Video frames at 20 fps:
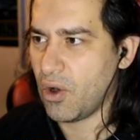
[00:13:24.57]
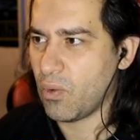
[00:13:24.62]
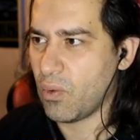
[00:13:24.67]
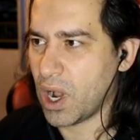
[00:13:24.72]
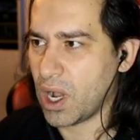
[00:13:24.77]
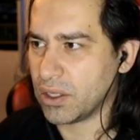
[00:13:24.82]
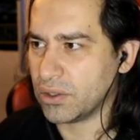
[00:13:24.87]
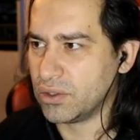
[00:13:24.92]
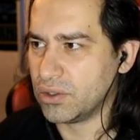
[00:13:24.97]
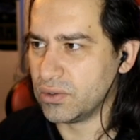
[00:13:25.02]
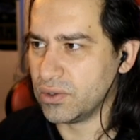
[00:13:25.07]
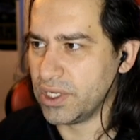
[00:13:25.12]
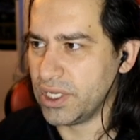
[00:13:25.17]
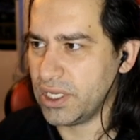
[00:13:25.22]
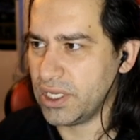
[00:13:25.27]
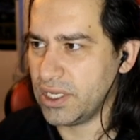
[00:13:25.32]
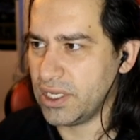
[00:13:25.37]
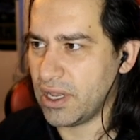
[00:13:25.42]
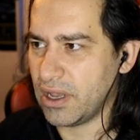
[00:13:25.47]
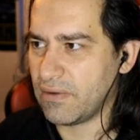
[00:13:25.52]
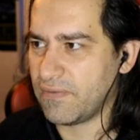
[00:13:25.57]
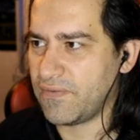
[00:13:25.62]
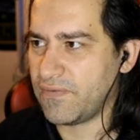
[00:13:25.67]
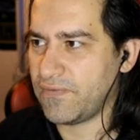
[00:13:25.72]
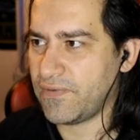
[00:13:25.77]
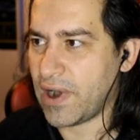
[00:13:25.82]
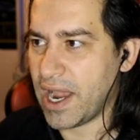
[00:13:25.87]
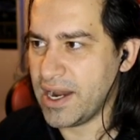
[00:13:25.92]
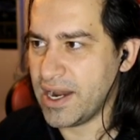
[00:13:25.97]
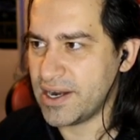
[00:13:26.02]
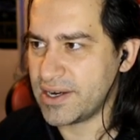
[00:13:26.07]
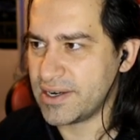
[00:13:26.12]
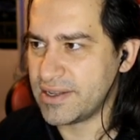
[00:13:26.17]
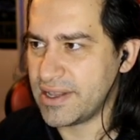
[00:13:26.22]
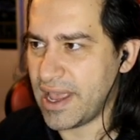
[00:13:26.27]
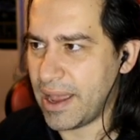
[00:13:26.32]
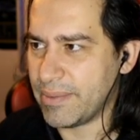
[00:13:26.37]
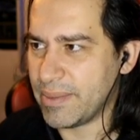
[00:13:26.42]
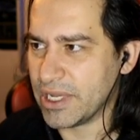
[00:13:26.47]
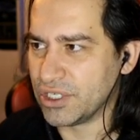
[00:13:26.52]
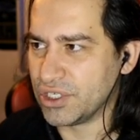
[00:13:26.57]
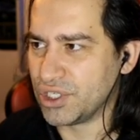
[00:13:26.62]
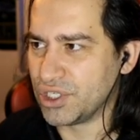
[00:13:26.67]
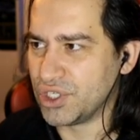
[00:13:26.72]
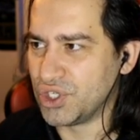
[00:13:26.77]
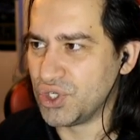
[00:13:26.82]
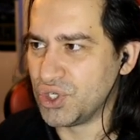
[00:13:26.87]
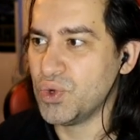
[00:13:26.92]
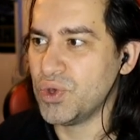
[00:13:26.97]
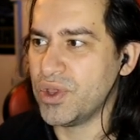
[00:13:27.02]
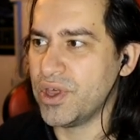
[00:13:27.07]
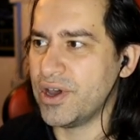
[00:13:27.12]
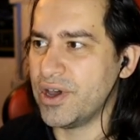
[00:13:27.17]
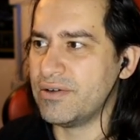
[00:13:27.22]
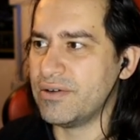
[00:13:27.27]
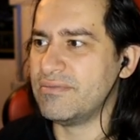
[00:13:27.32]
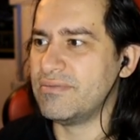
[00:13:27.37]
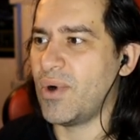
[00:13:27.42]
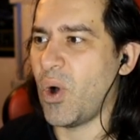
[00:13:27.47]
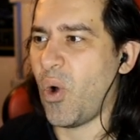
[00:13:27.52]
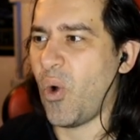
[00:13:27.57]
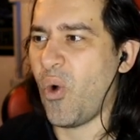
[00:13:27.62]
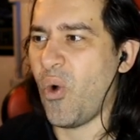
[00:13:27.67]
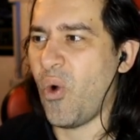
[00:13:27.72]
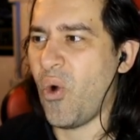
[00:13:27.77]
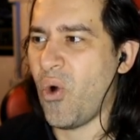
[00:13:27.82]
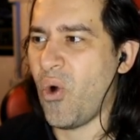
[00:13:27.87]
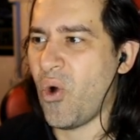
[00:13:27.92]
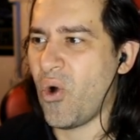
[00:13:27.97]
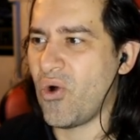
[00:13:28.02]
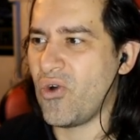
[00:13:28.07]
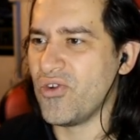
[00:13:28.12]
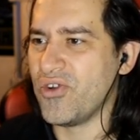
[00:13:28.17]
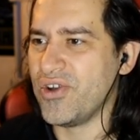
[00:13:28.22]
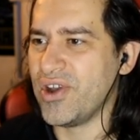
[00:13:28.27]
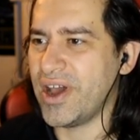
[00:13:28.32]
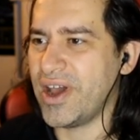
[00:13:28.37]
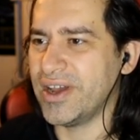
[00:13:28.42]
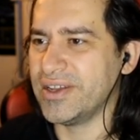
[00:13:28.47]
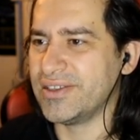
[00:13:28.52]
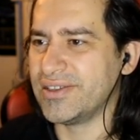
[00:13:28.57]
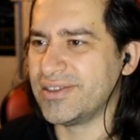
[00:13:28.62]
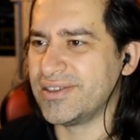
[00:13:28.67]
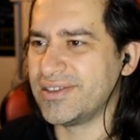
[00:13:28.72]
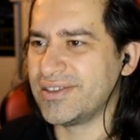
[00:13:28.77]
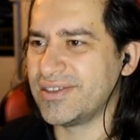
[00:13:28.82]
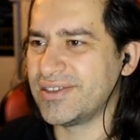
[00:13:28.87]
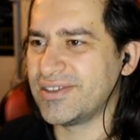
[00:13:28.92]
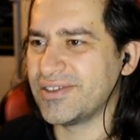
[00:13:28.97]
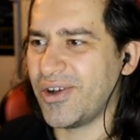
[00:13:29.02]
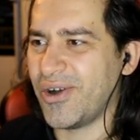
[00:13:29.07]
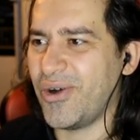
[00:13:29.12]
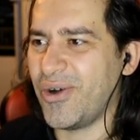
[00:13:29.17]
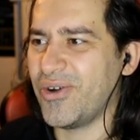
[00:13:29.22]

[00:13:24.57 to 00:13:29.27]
while doing fire damage to them. Oh, nice.